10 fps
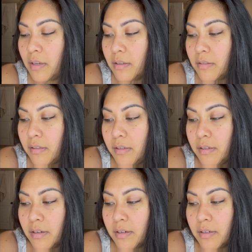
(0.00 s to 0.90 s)

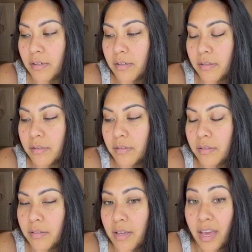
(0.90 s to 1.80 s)
the
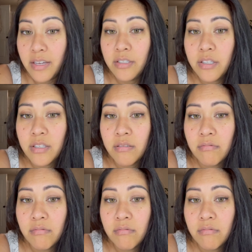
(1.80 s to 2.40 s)
eggs.